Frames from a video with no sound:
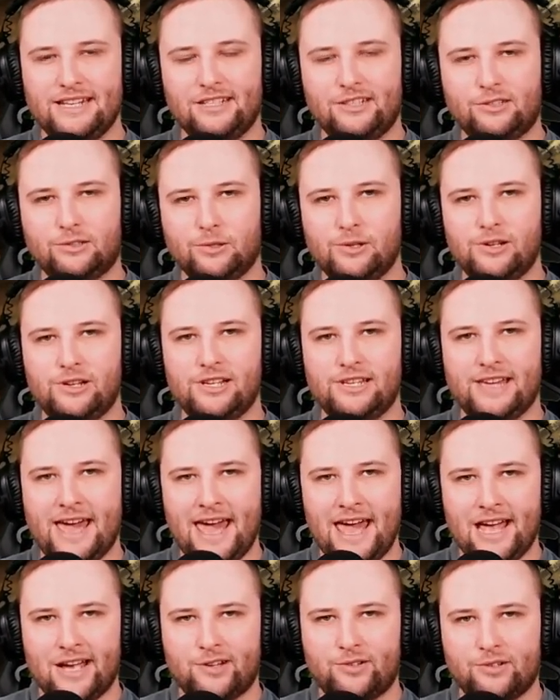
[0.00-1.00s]

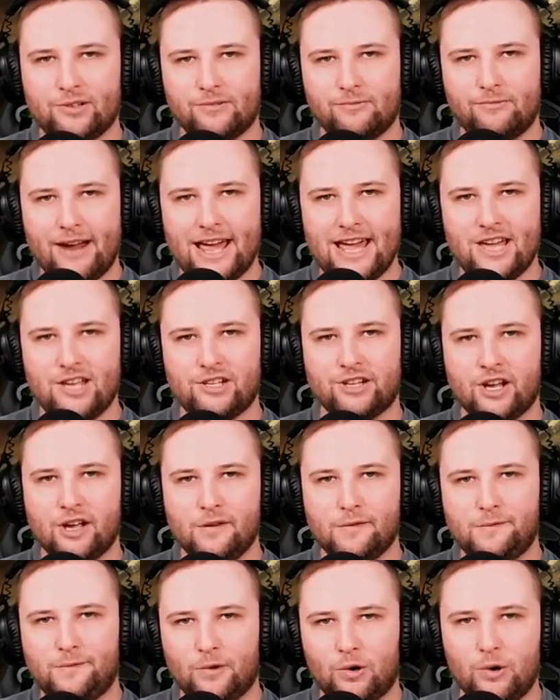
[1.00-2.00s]
including extra range
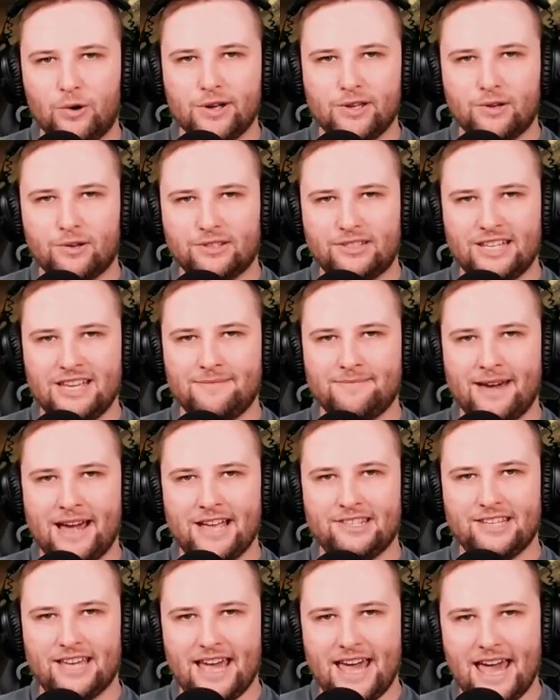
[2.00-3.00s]
for your
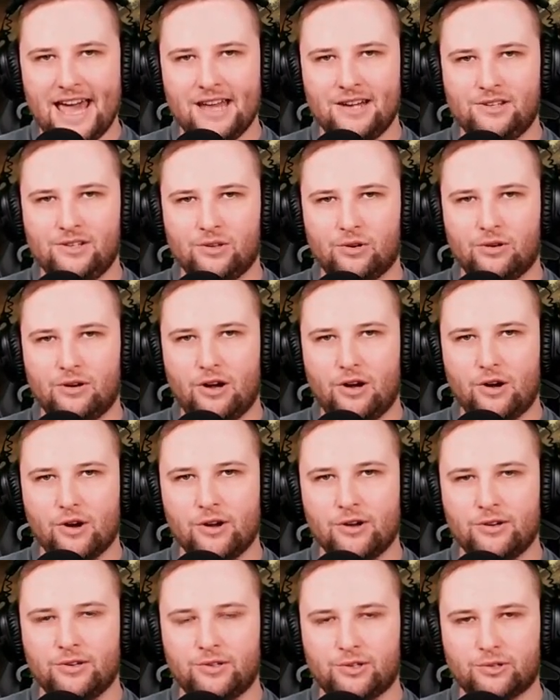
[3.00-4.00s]
teammates and your
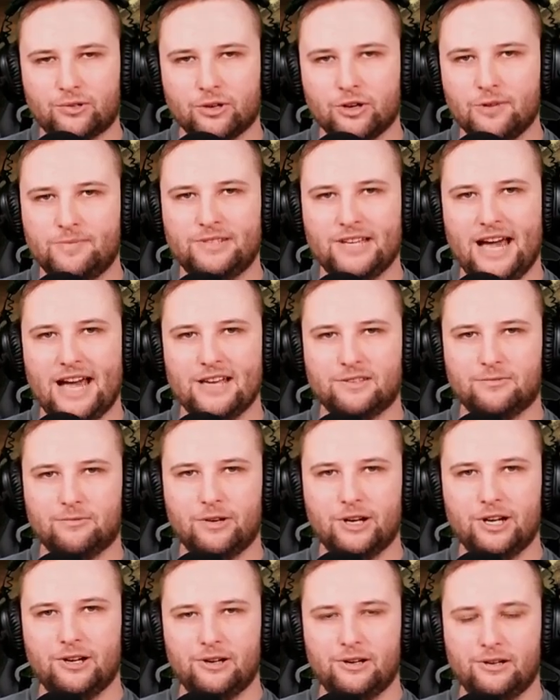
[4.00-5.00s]
own troops as
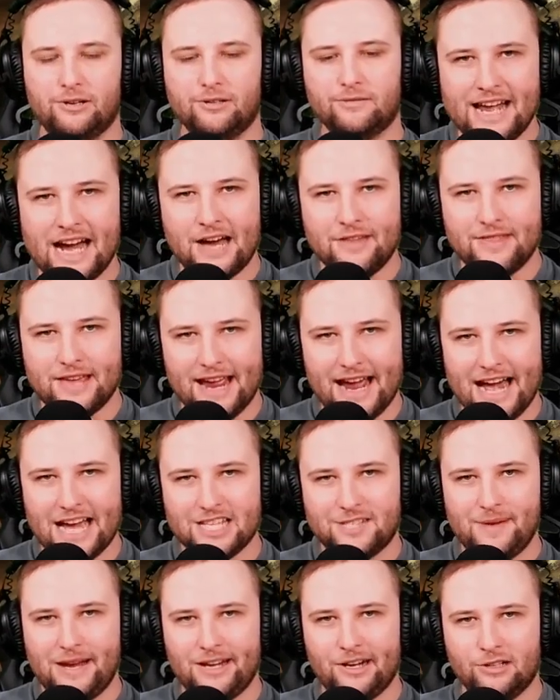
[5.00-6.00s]
well. Now, there
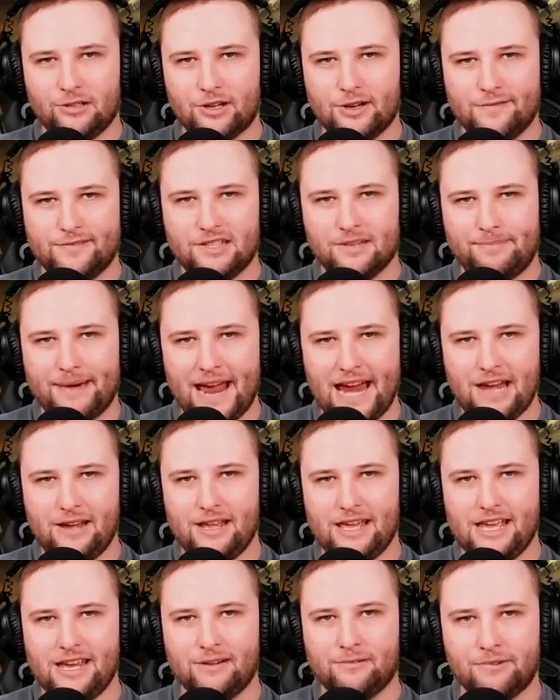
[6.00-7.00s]
has been a lot of
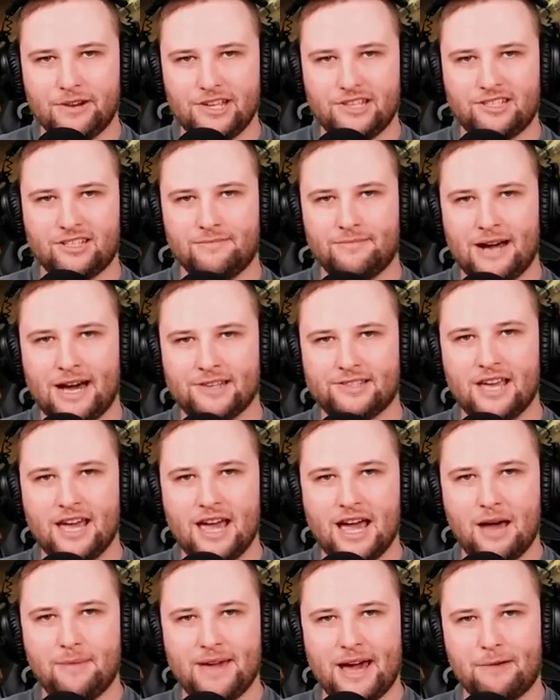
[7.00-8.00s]
debate in recent months
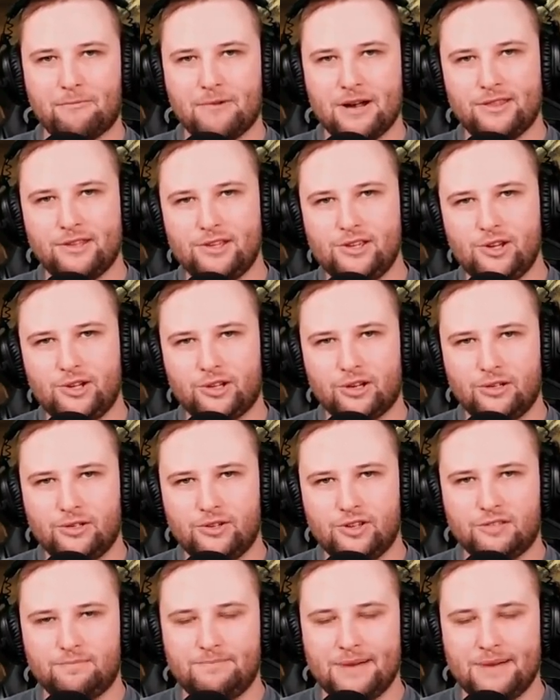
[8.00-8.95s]
about whether you should use